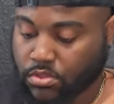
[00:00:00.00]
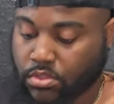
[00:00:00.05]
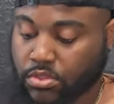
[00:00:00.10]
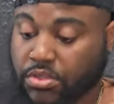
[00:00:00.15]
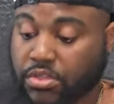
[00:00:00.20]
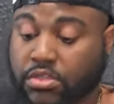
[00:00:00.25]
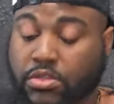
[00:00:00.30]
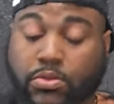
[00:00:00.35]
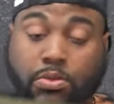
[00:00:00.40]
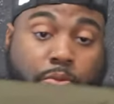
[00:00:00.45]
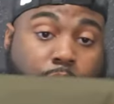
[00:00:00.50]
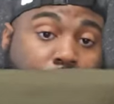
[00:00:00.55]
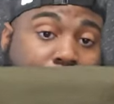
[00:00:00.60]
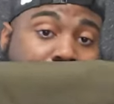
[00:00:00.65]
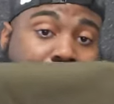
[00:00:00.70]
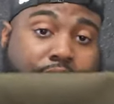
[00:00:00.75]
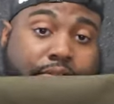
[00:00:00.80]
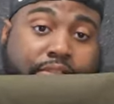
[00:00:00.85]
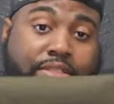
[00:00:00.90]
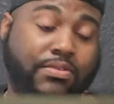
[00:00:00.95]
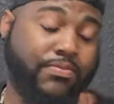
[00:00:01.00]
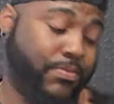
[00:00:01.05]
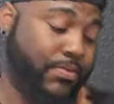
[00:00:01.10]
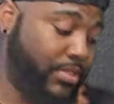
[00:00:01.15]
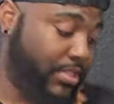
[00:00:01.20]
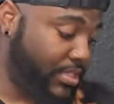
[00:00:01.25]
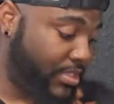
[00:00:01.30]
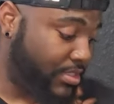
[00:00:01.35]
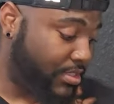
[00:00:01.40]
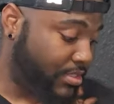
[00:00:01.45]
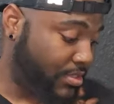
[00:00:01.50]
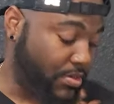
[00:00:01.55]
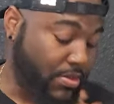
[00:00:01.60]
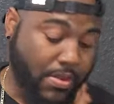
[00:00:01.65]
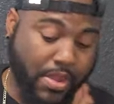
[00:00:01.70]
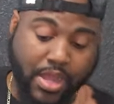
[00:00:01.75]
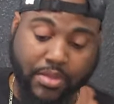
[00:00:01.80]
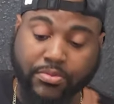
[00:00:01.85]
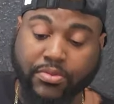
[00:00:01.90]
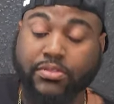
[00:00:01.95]
You can do a lot of stuff with this. You
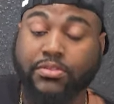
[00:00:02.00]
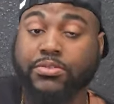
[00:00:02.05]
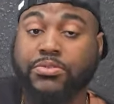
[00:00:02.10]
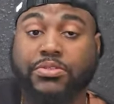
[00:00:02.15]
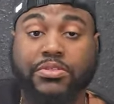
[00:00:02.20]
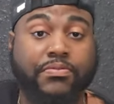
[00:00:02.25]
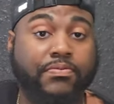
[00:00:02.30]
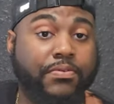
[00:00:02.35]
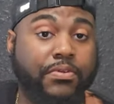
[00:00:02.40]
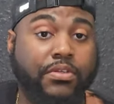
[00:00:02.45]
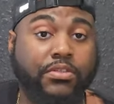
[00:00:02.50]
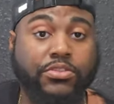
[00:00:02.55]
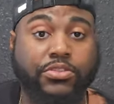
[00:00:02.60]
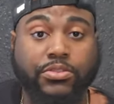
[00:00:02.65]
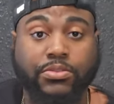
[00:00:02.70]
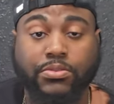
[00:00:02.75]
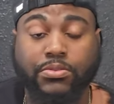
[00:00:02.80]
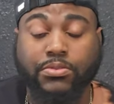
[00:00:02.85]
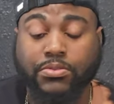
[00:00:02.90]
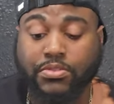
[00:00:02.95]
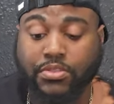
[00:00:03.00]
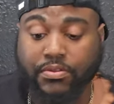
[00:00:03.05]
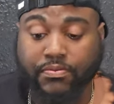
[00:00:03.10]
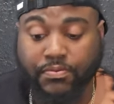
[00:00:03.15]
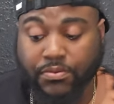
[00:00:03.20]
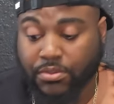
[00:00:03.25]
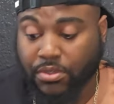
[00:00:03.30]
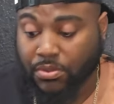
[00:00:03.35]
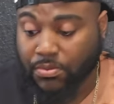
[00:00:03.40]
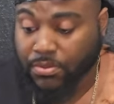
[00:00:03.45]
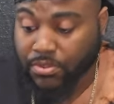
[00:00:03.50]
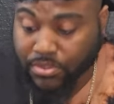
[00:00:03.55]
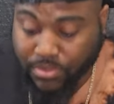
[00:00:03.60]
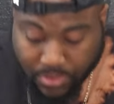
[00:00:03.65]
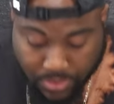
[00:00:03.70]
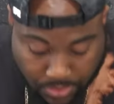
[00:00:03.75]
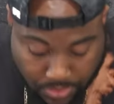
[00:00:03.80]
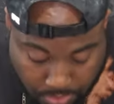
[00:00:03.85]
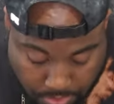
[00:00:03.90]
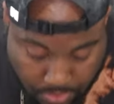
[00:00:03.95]
don't have to use it for the shoes if you don't want
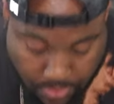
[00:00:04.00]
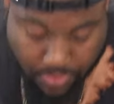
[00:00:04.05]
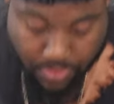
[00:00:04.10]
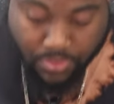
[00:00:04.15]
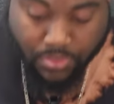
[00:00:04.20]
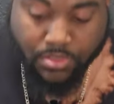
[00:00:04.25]
to.